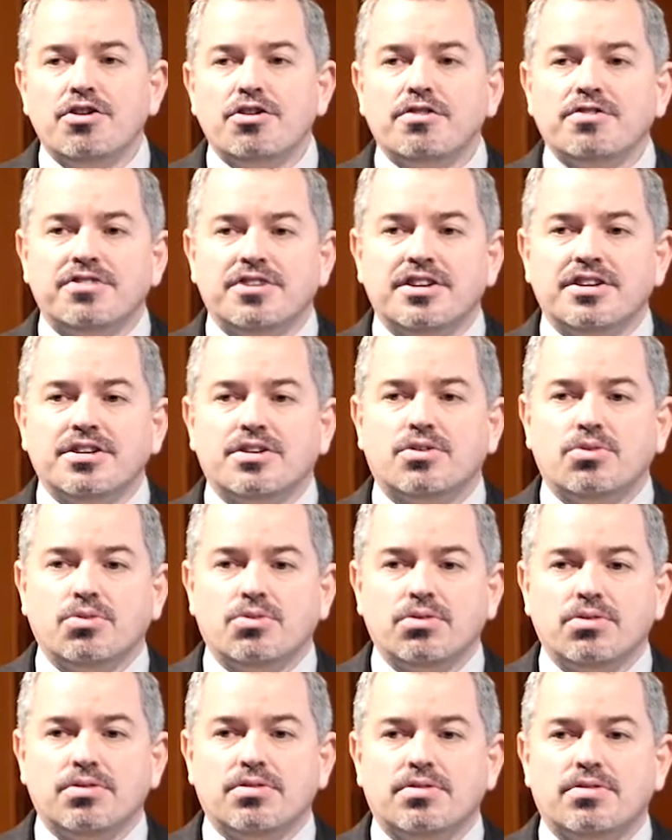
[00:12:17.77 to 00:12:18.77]
other
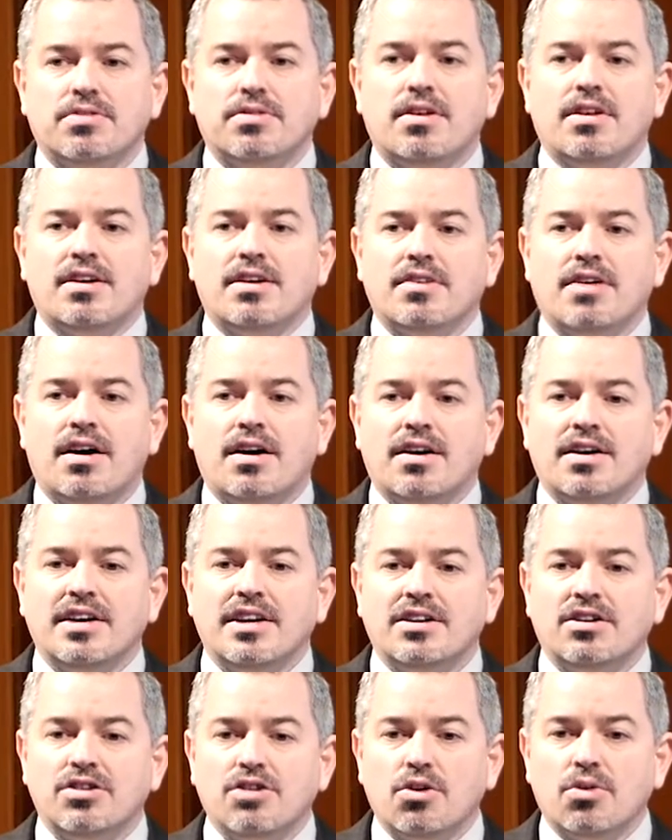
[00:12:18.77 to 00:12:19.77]
vehicles
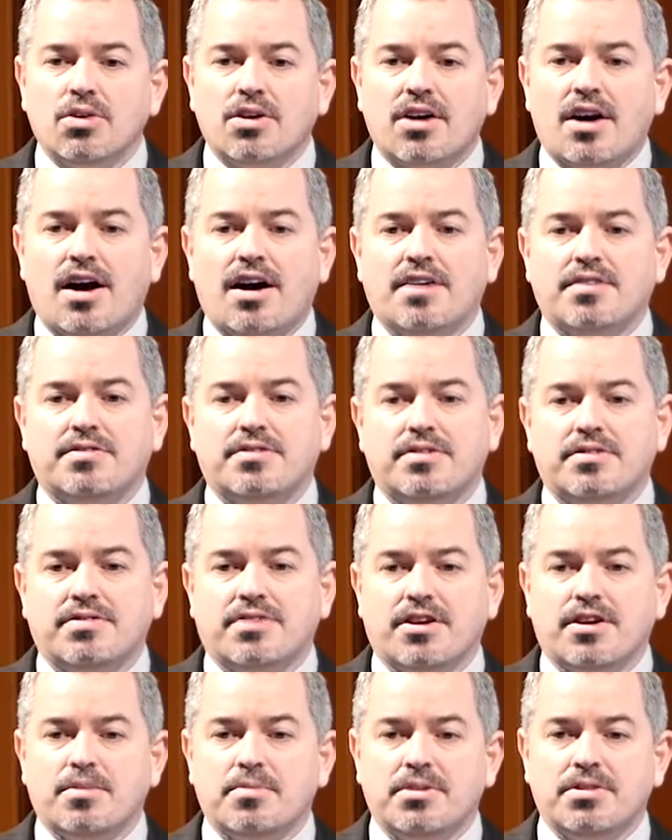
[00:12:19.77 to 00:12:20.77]
in a lower cost
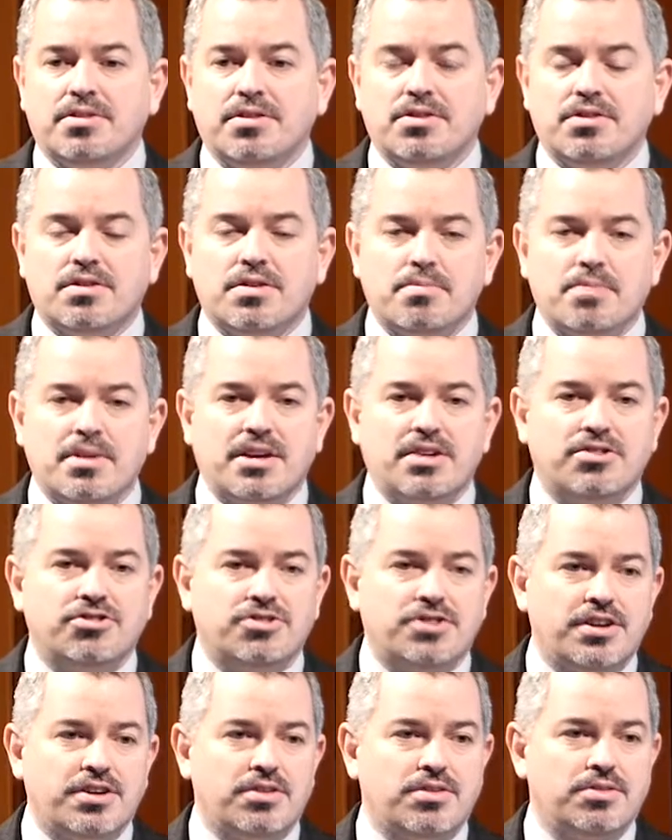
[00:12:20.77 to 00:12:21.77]
environment that you can
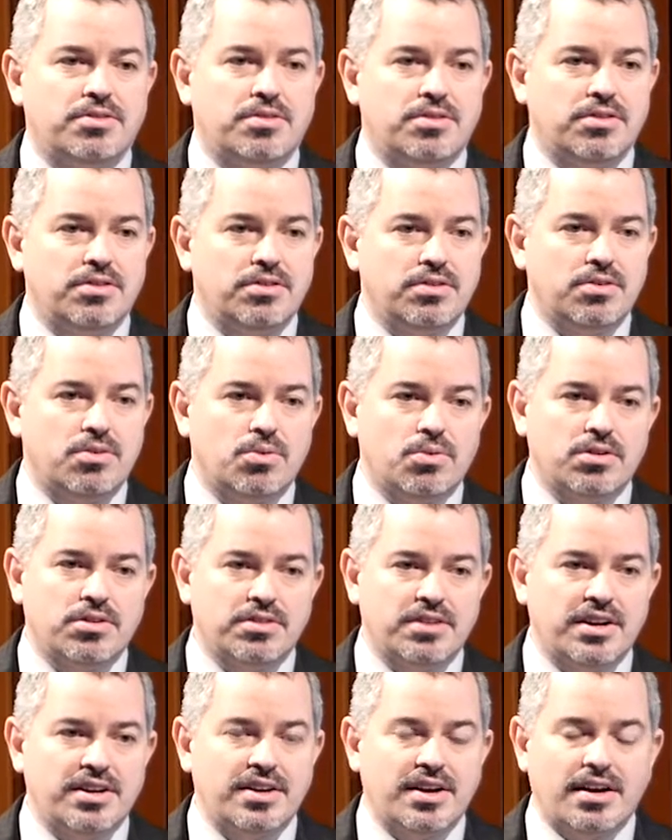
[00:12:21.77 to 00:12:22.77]
manage care so that you can
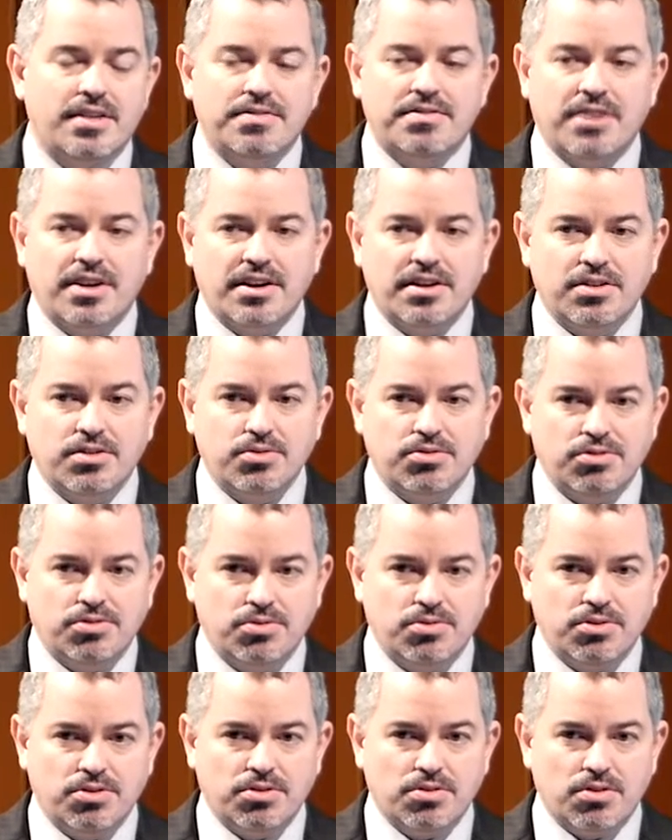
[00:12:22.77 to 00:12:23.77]
coordinate and add value
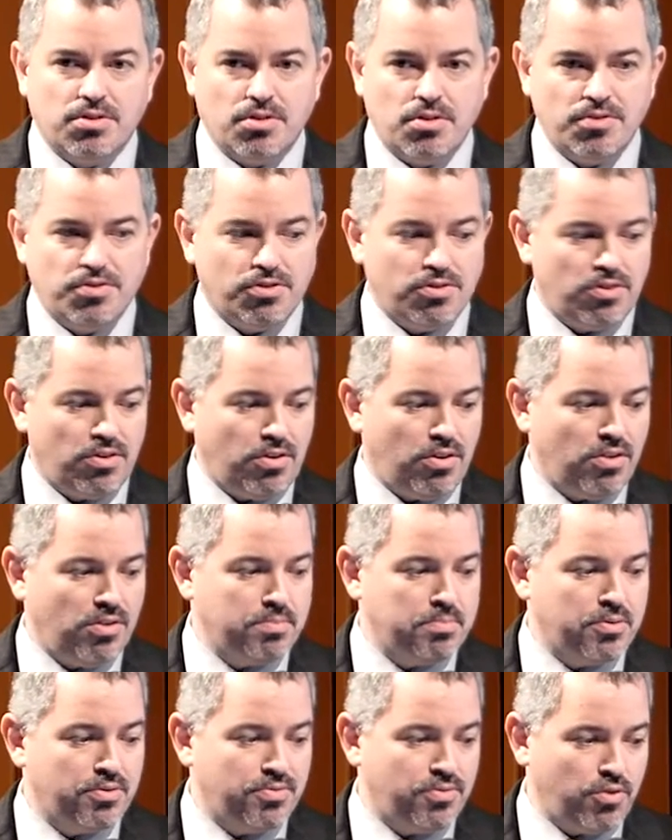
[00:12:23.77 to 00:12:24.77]
to your
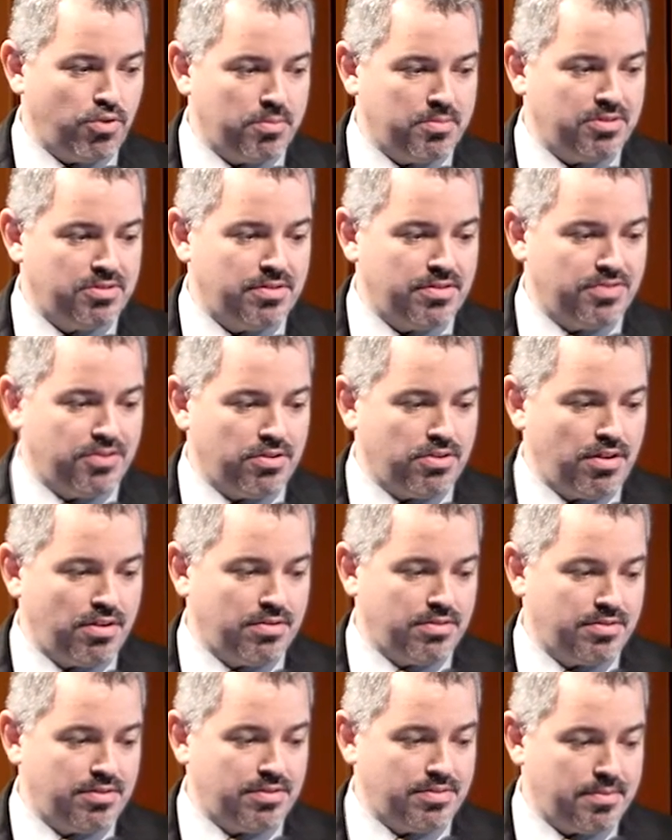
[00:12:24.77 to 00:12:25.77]
overall performance of
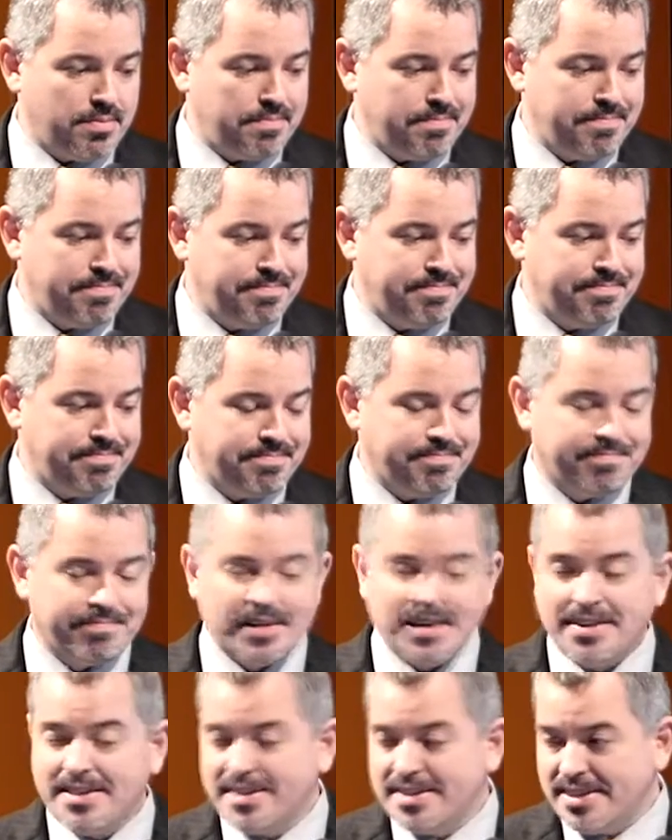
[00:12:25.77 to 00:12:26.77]
your system.
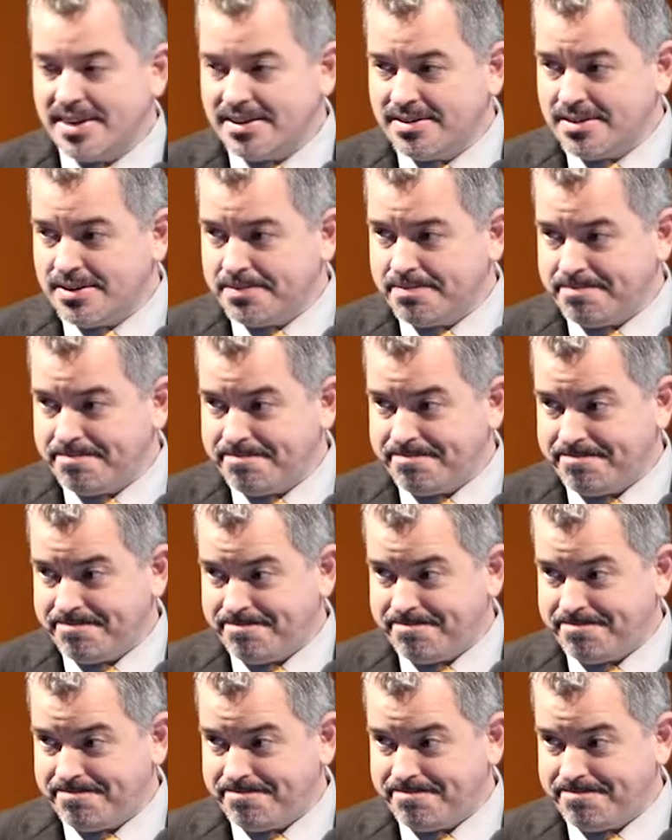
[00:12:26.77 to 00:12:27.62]
That's it.